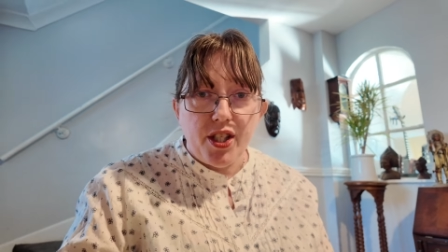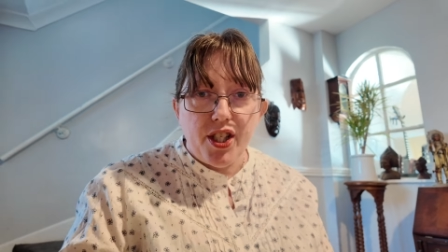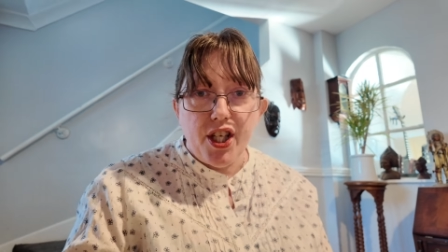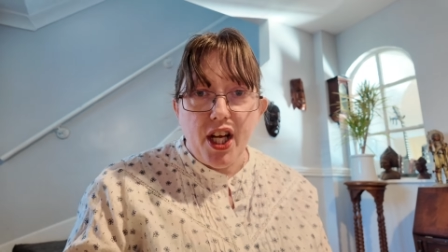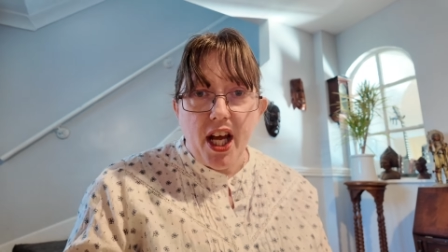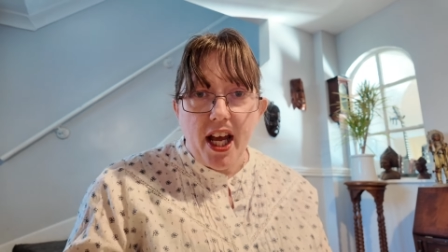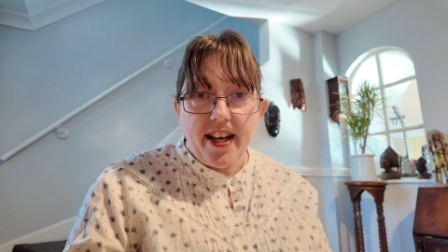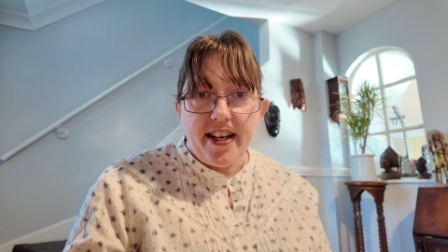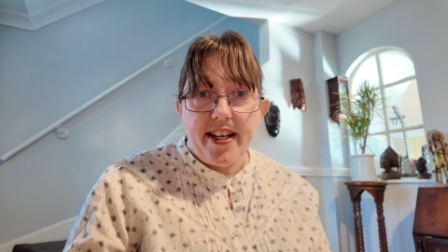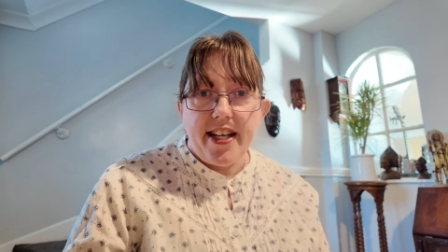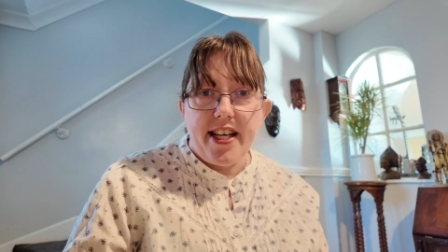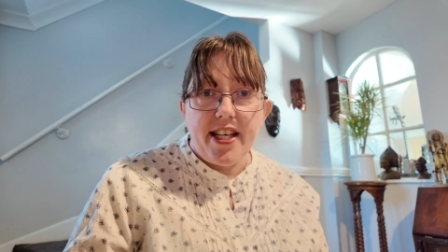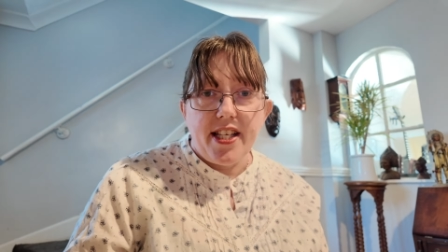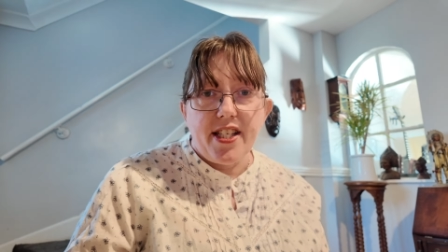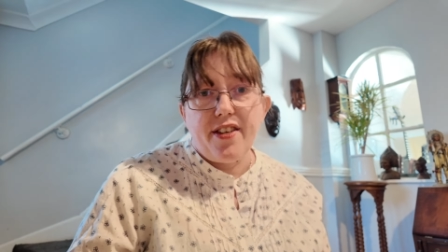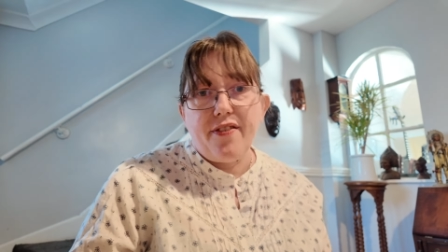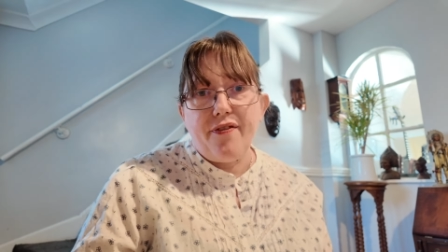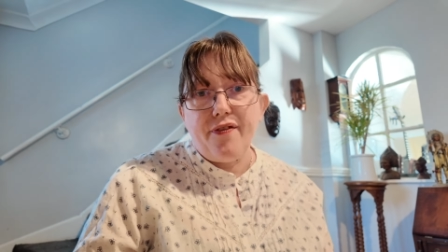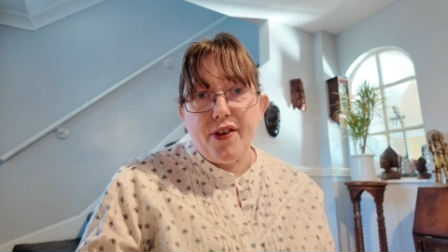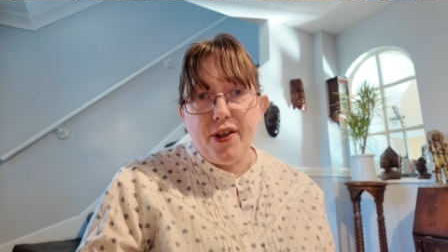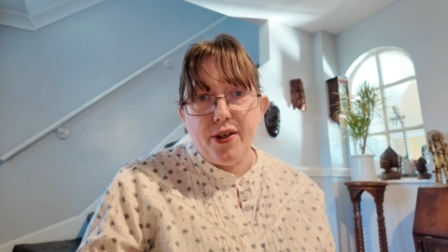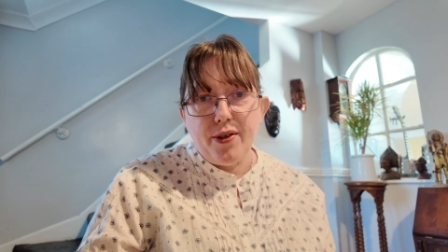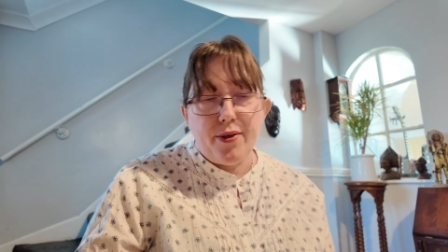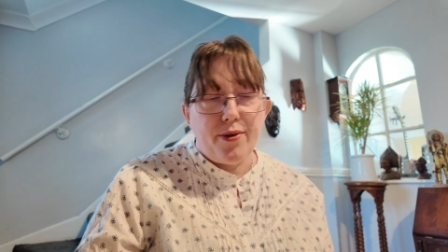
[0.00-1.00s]
Chinese
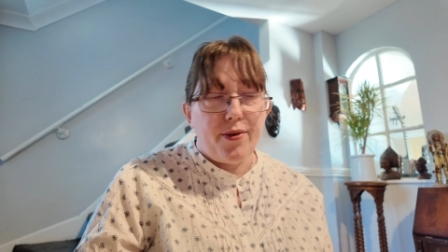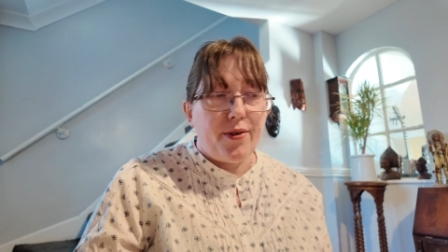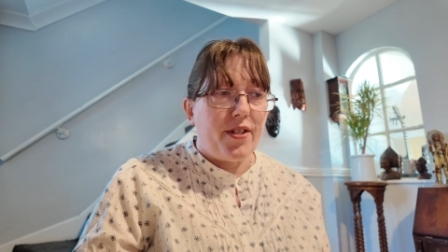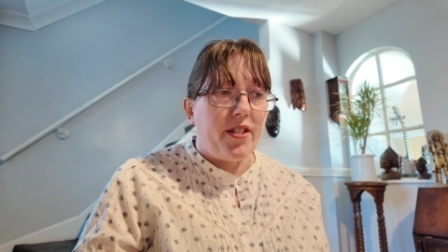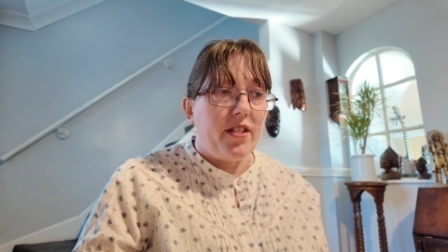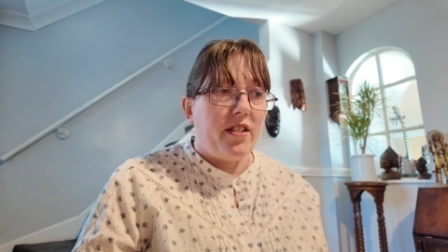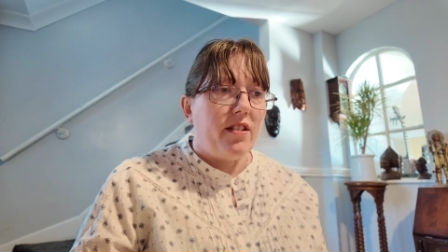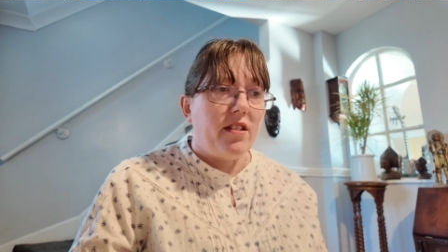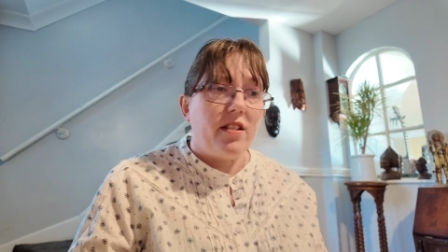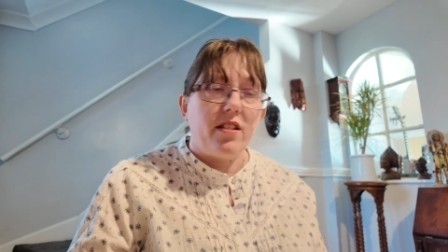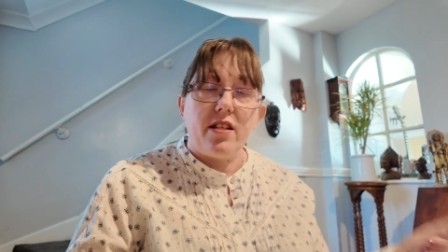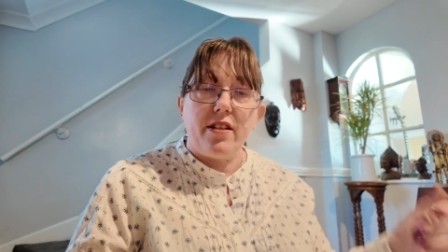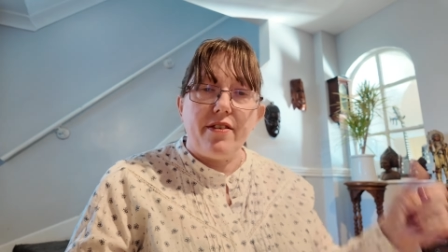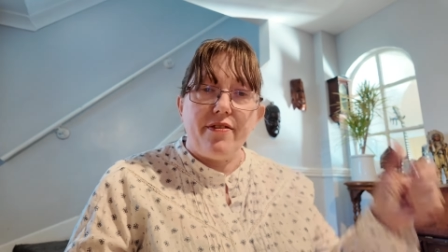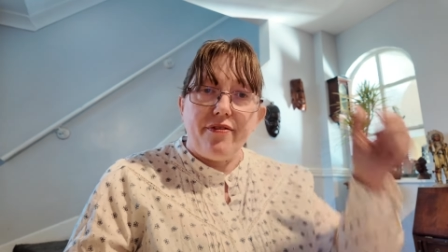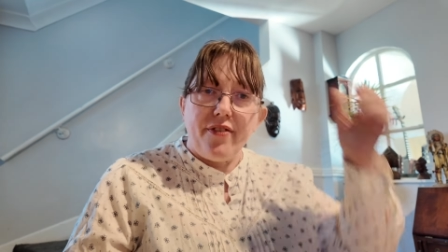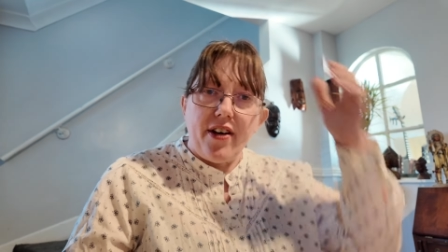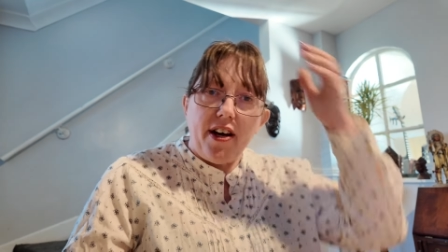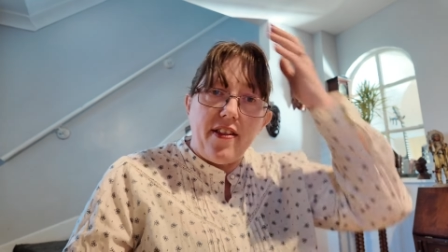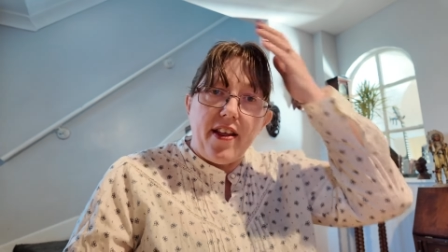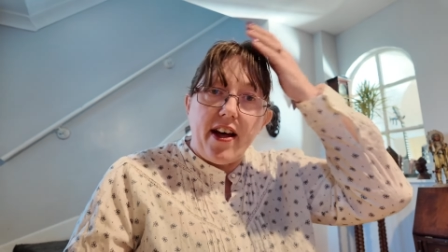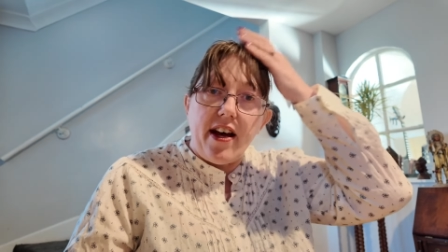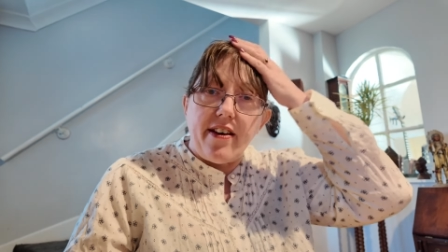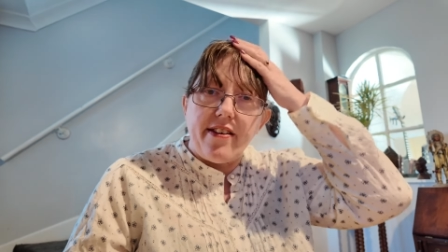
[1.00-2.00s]
food and stuff
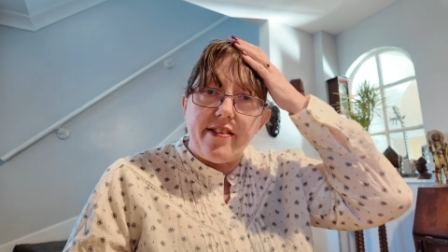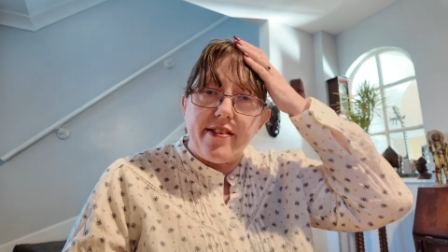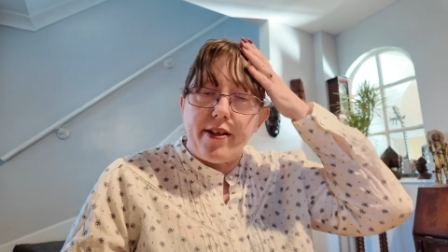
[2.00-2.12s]
like that.